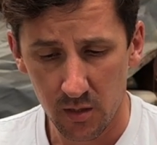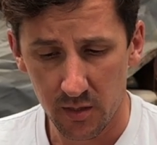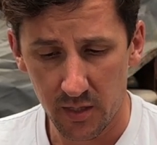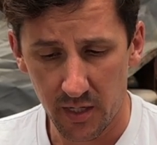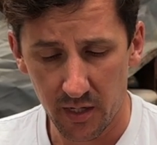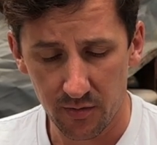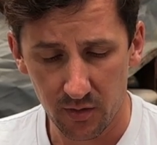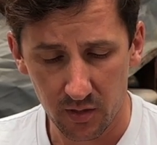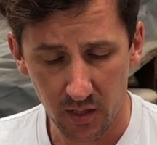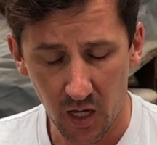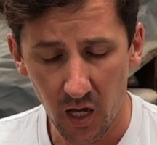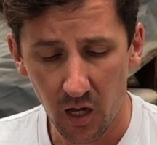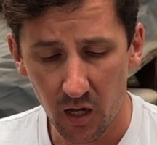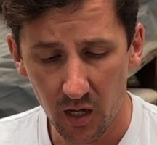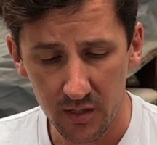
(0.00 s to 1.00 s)
Now the
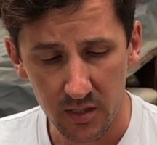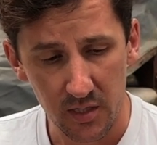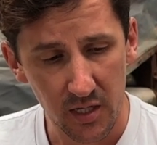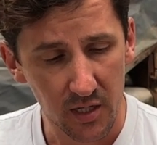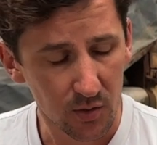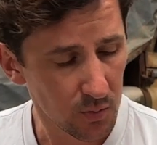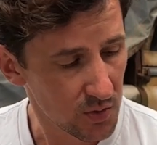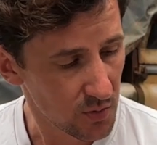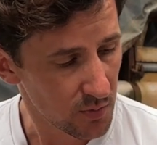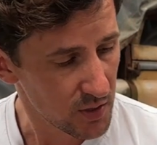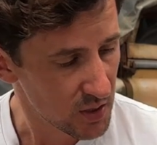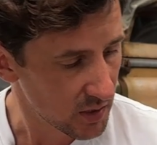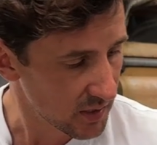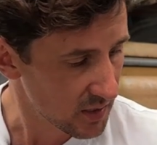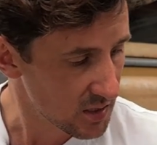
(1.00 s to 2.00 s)
car underneath was
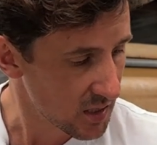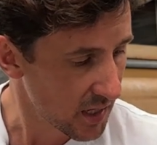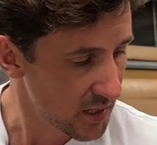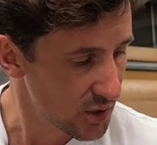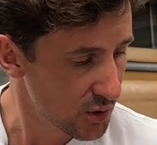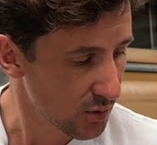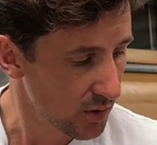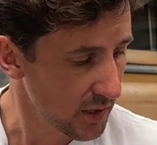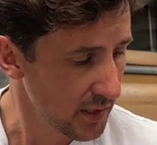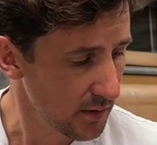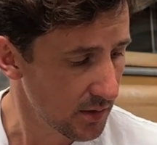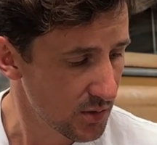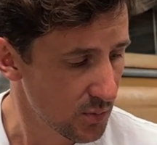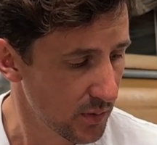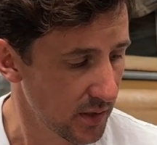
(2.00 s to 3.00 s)
originally a sage green,
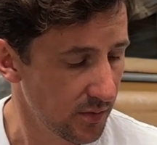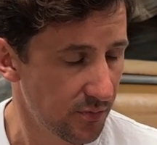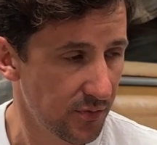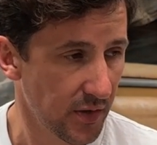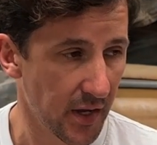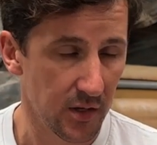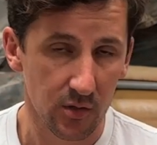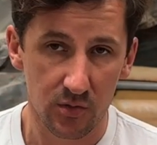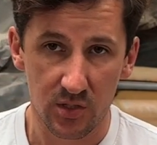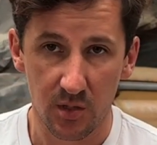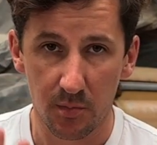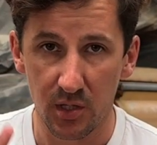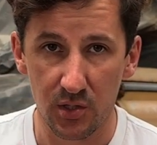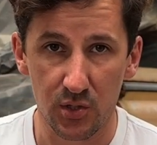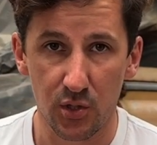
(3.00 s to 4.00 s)
as we found on some
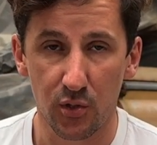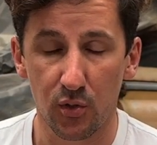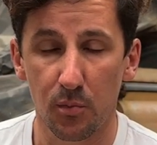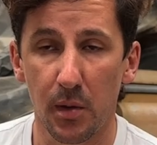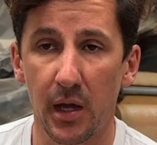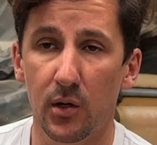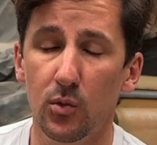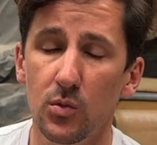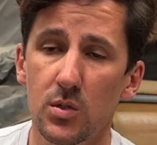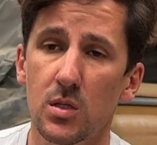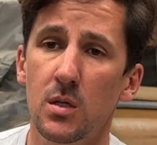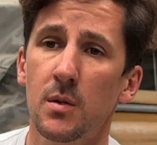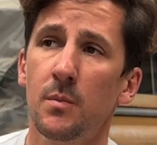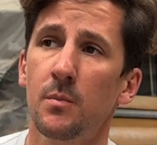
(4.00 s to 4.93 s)
of the internal panels.